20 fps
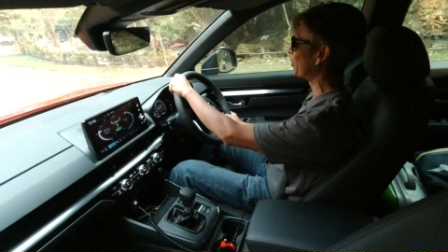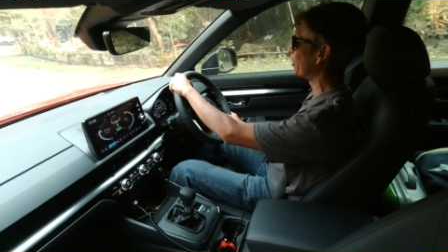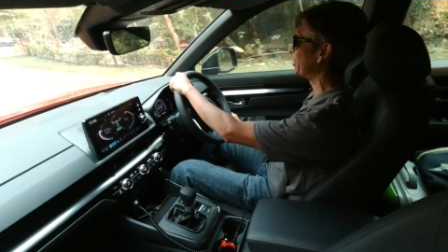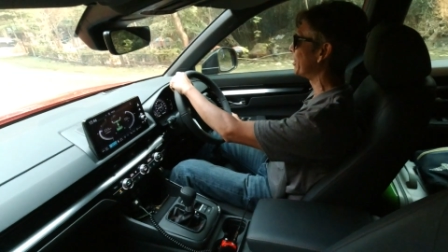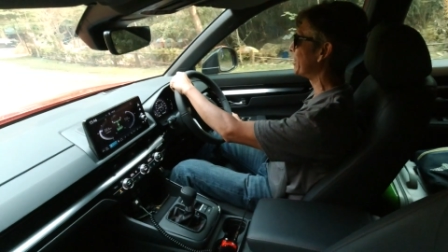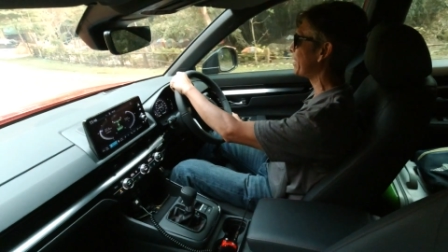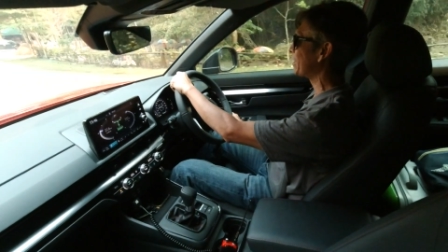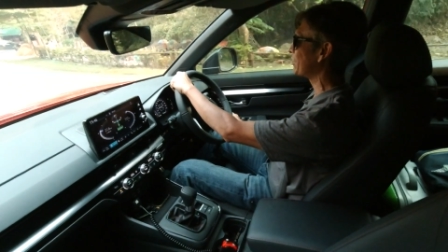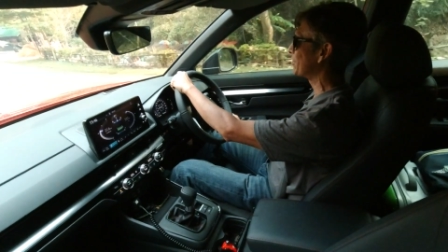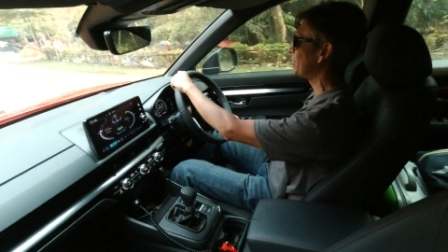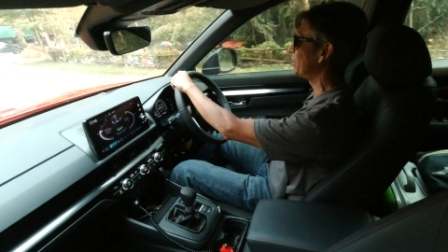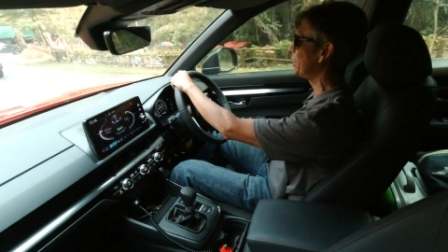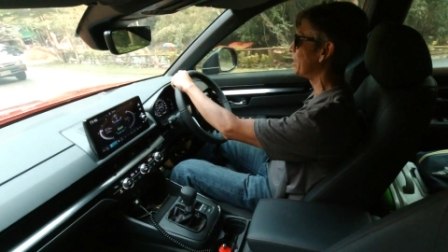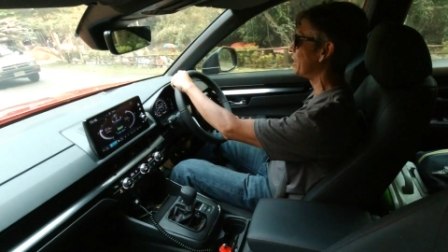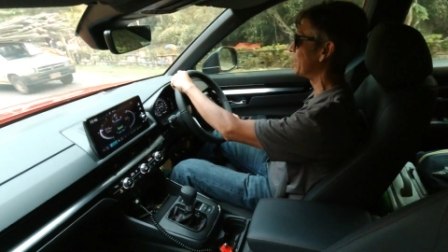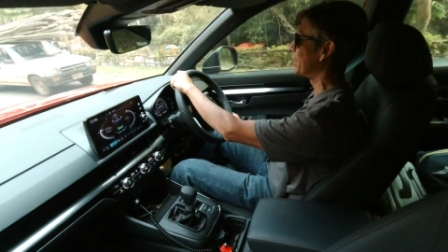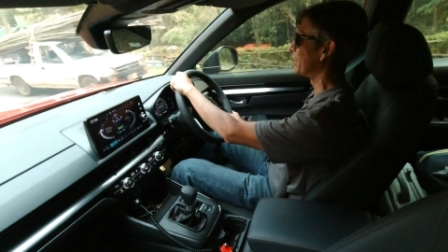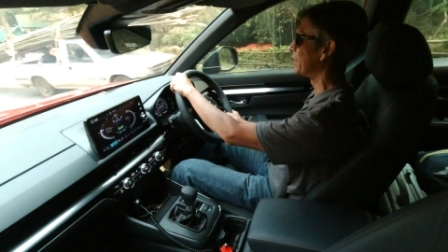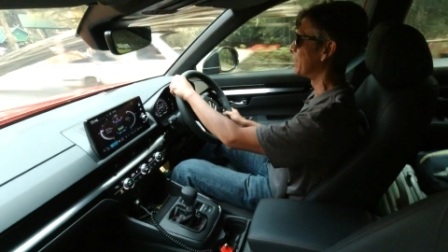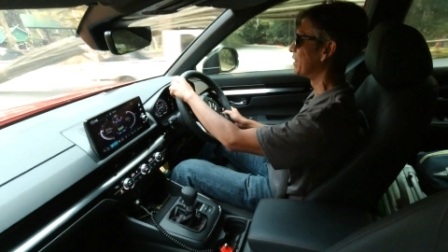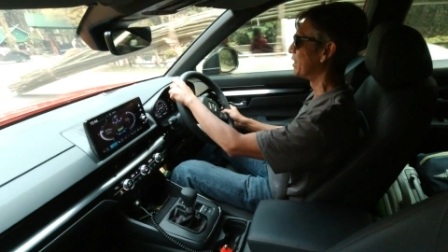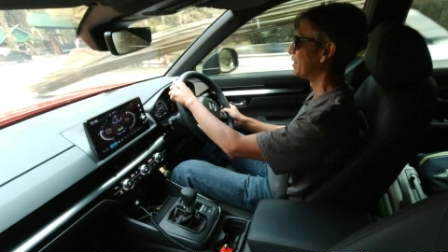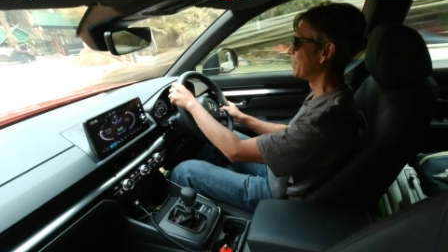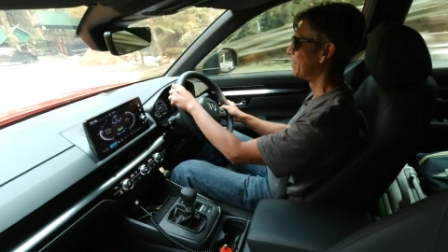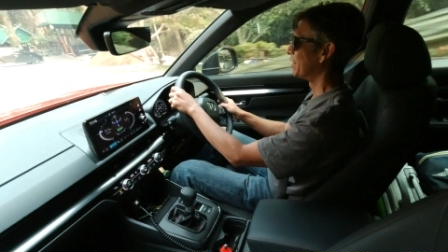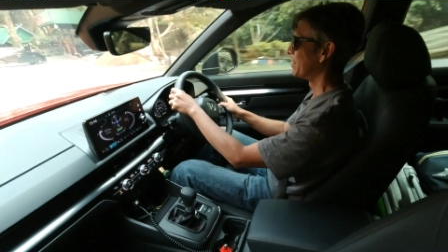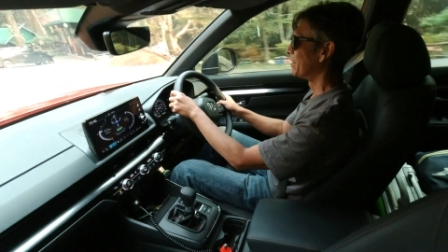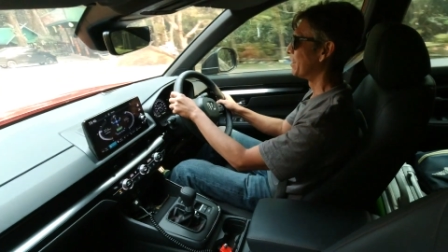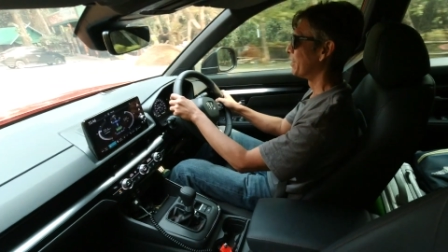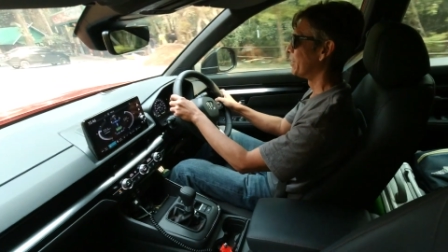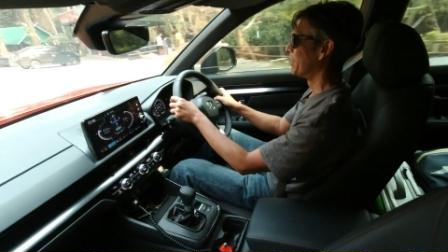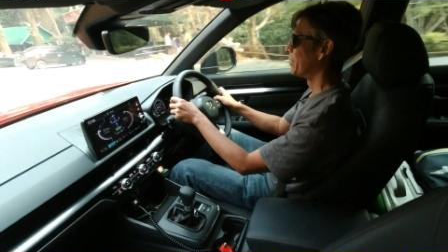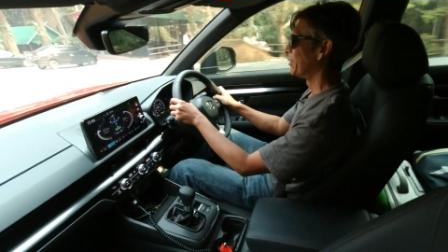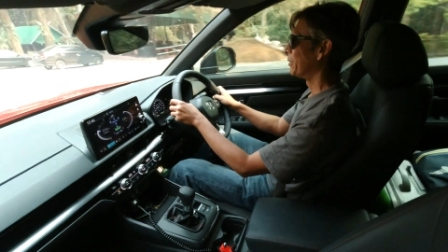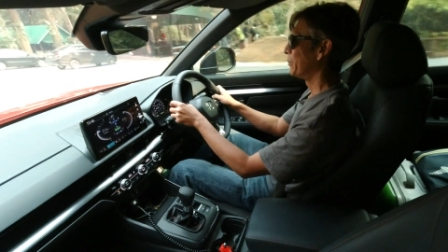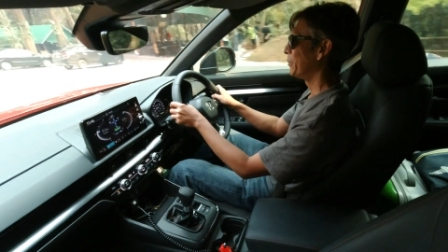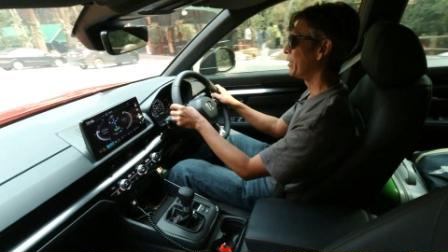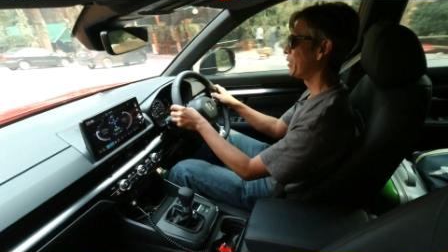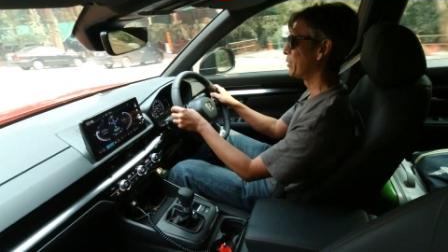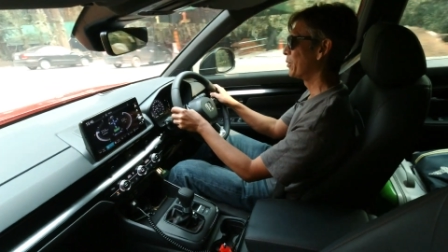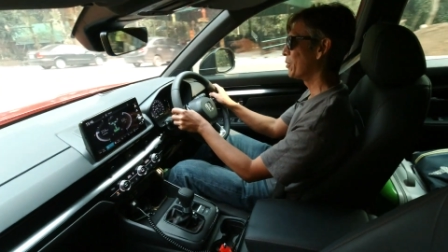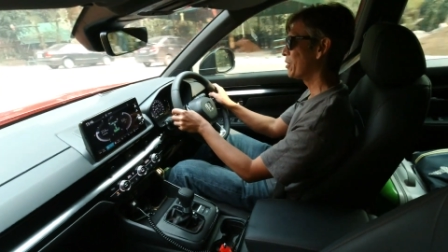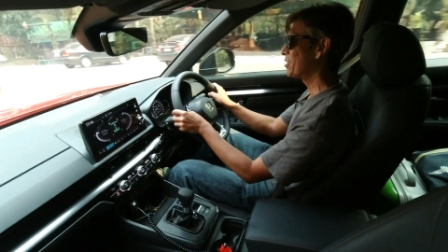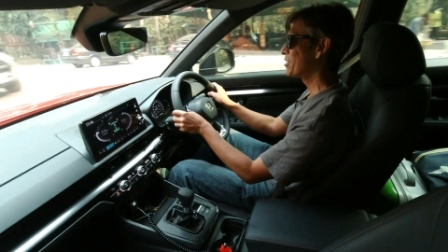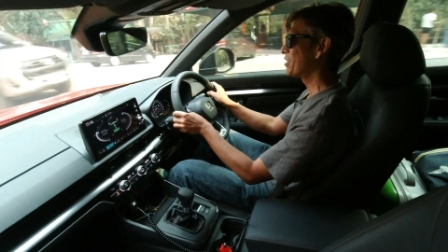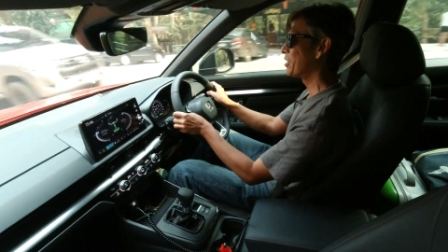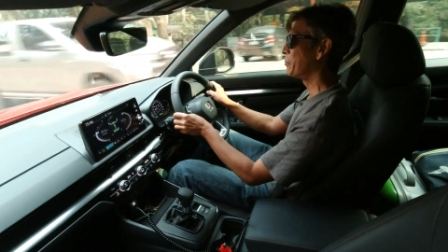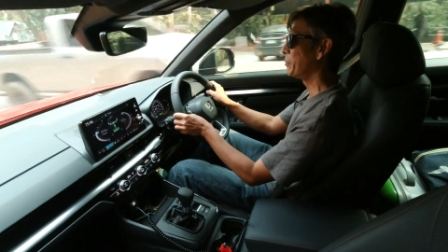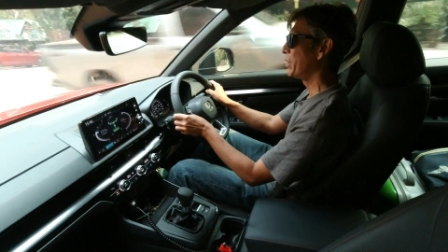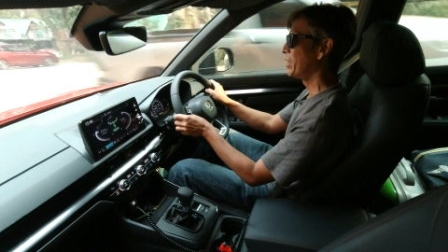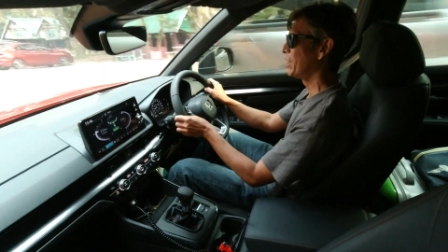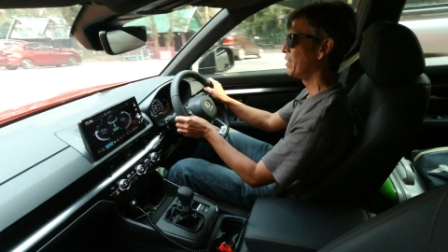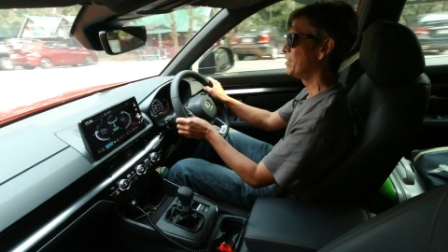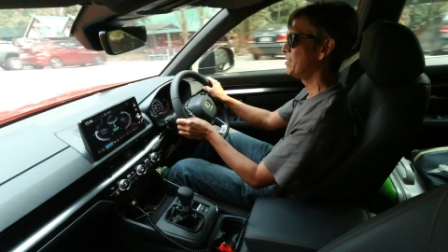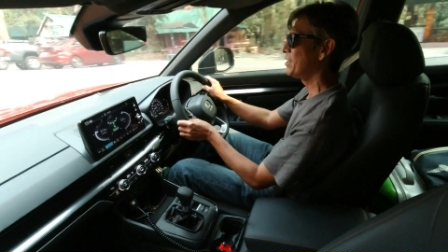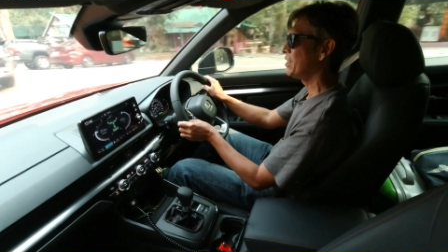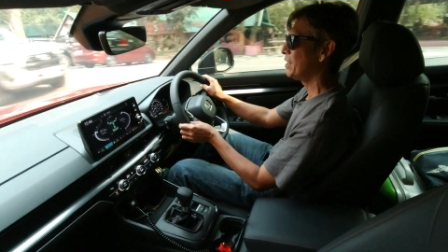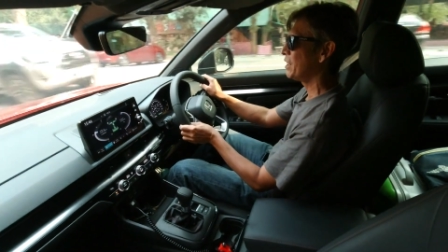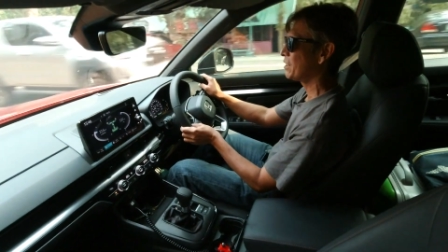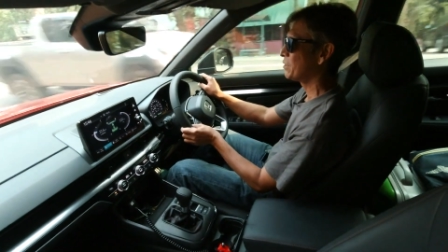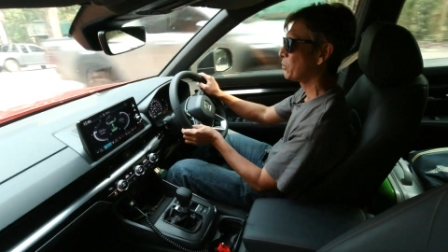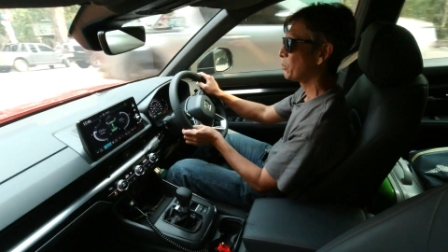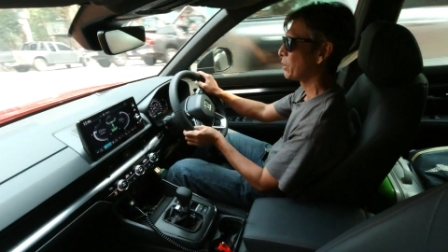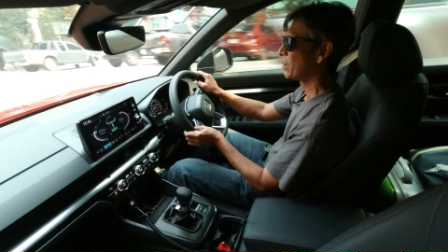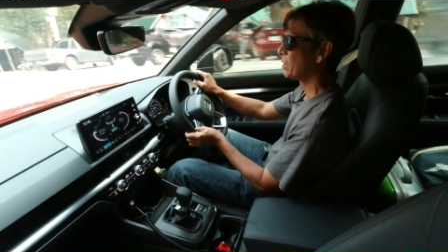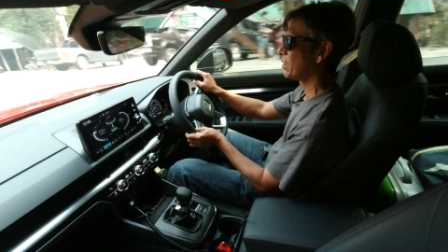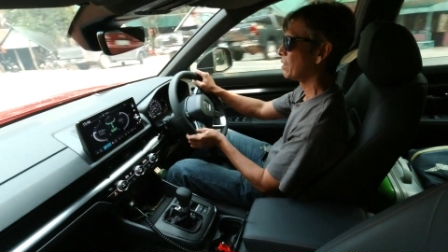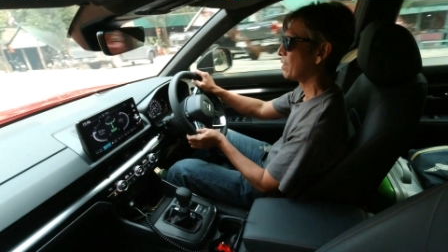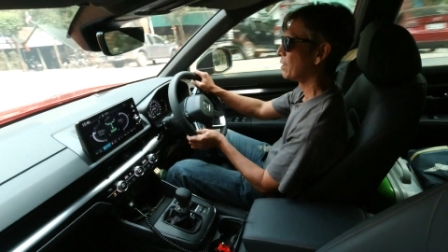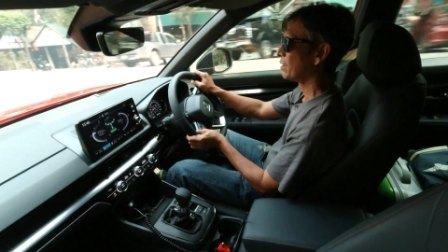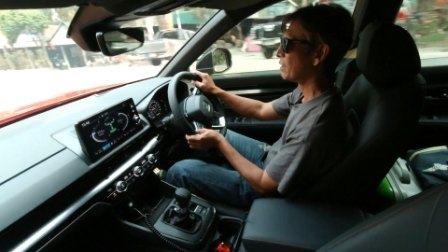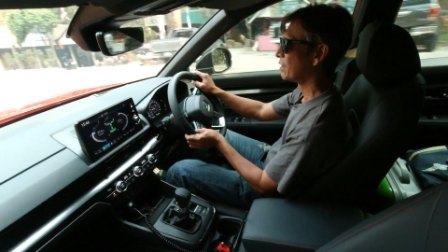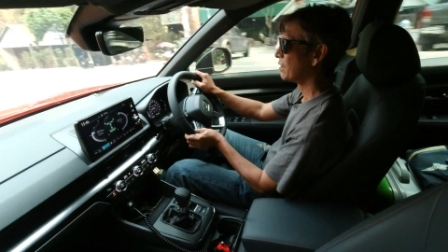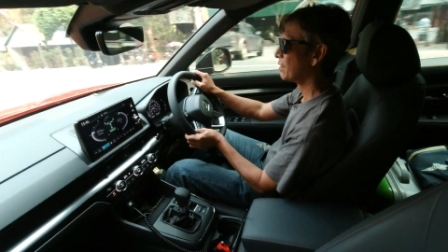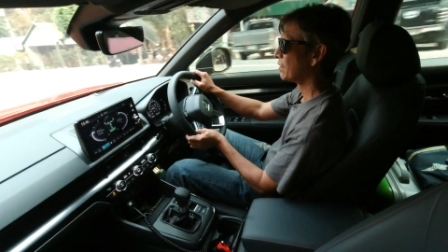corner actually, with good stability as well.